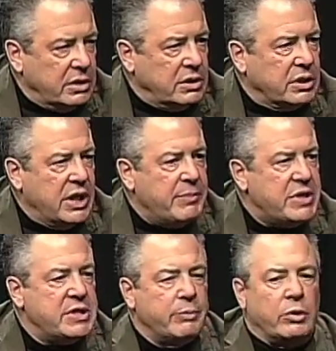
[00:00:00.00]
to keep
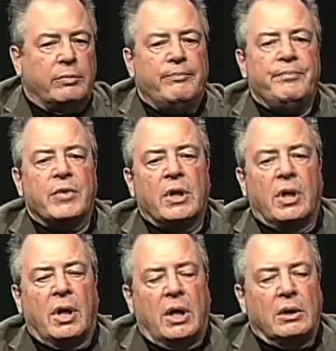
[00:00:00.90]
it simple,
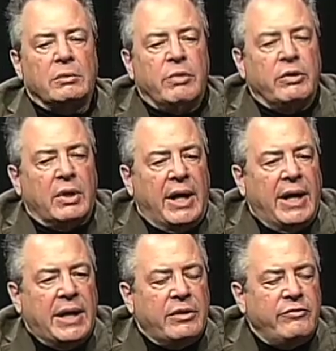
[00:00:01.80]
Right. Uh, but I
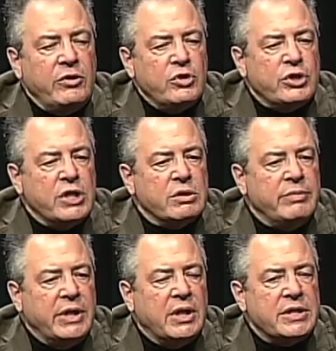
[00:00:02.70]
added fusionism
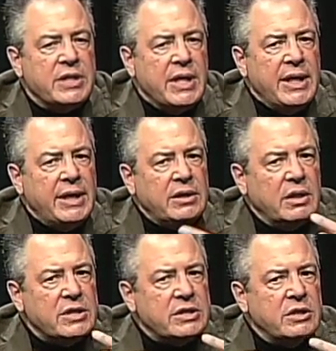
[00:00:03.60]
because it
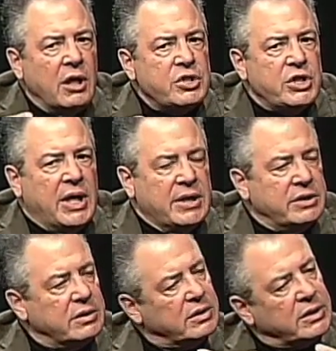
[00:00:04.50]
does touch
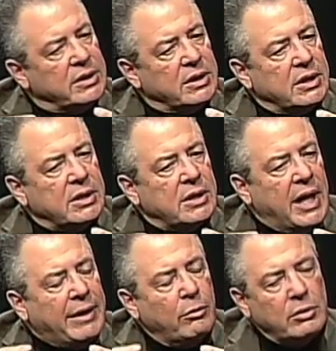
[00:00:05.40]
onto,
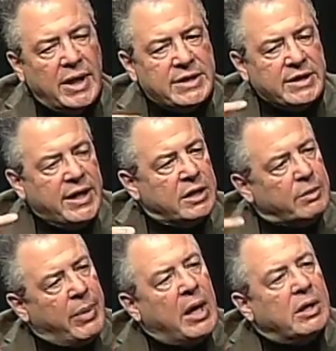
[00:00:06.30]
I don't like to get into
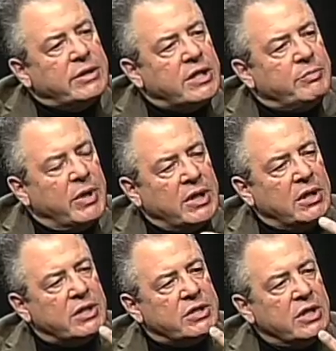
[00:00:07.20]
politics, but it
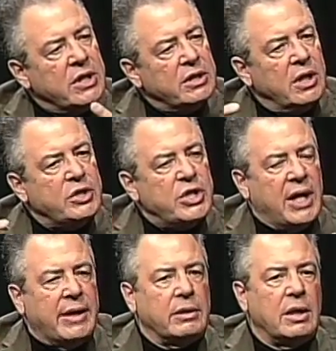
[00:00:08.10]
does touch
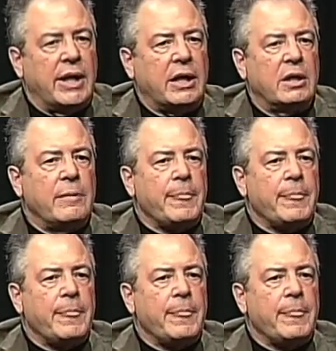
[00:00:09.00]
on like,